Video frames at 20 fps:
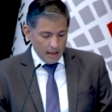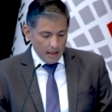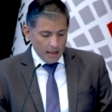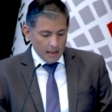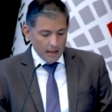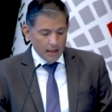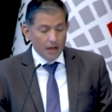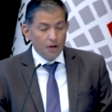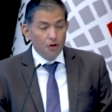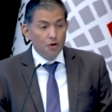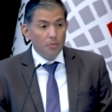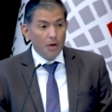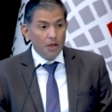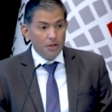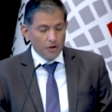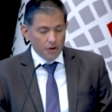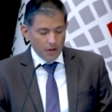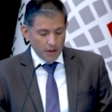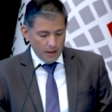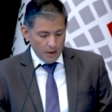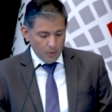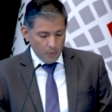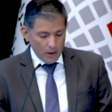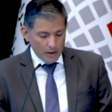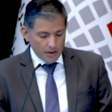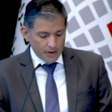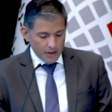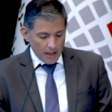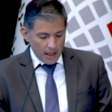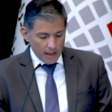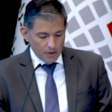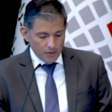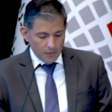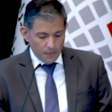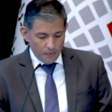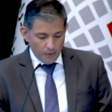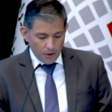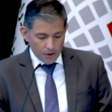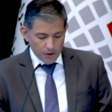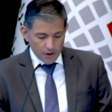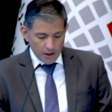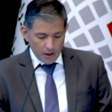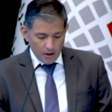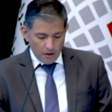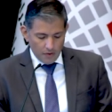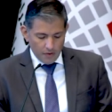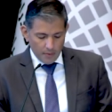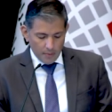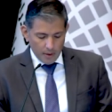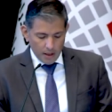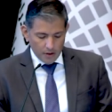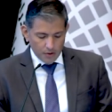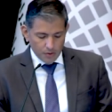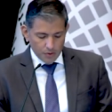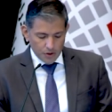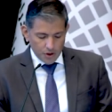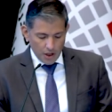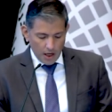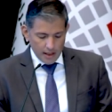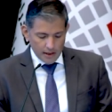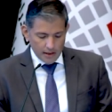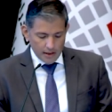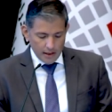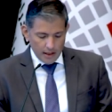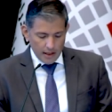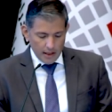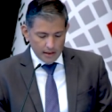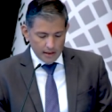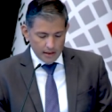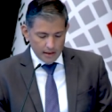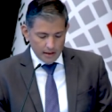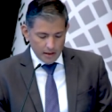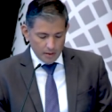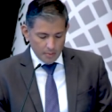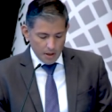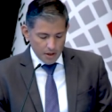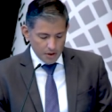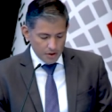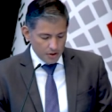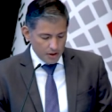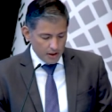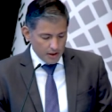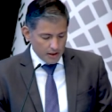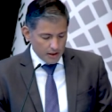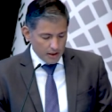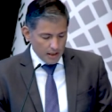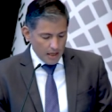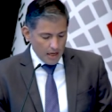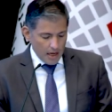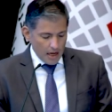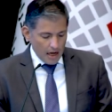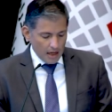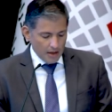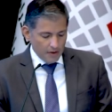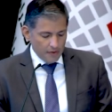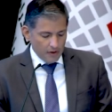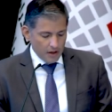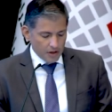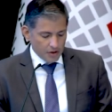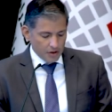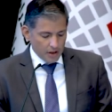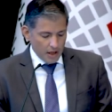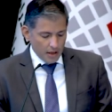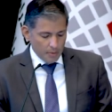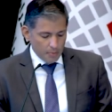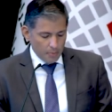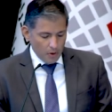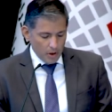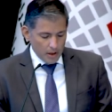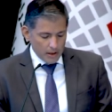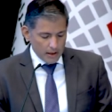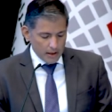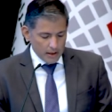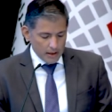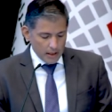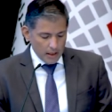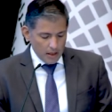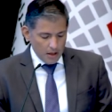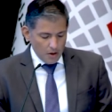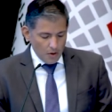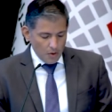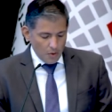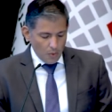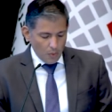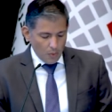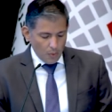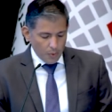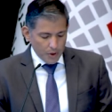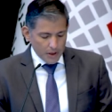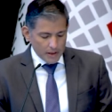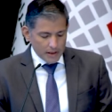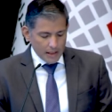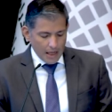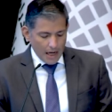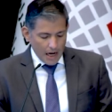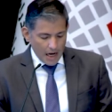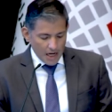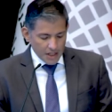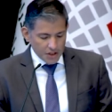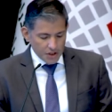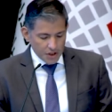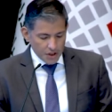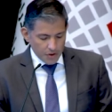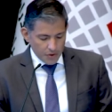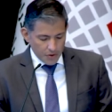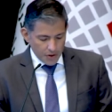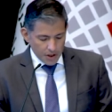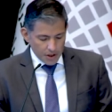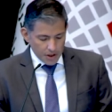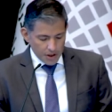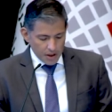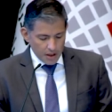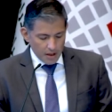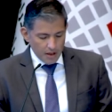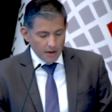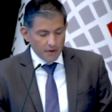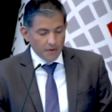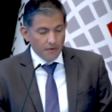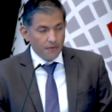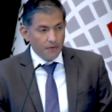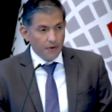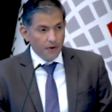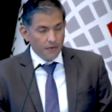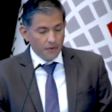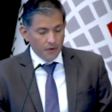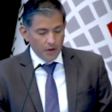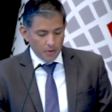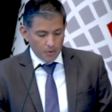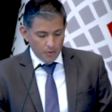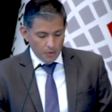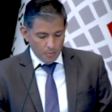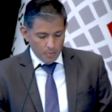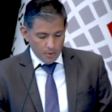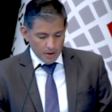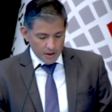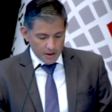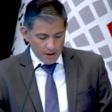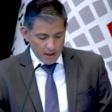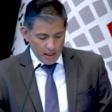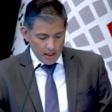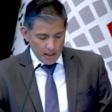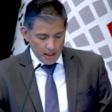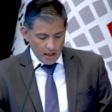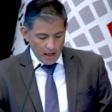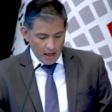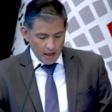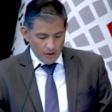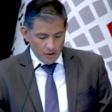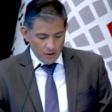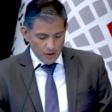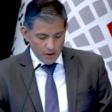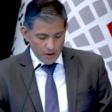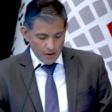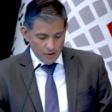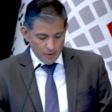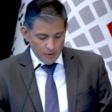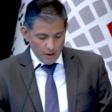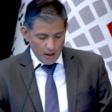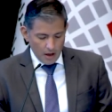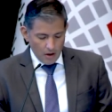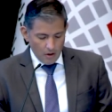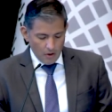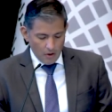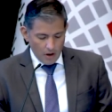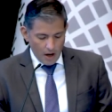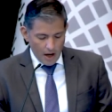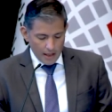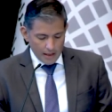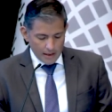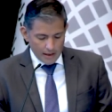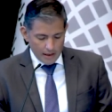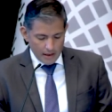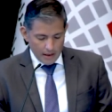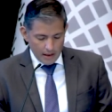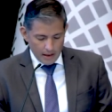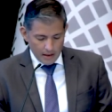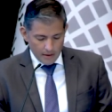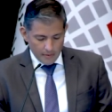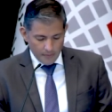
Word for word: The new majority will try to force the government to change its interventionist and inflationary policies, which has reached 52% according to the OECD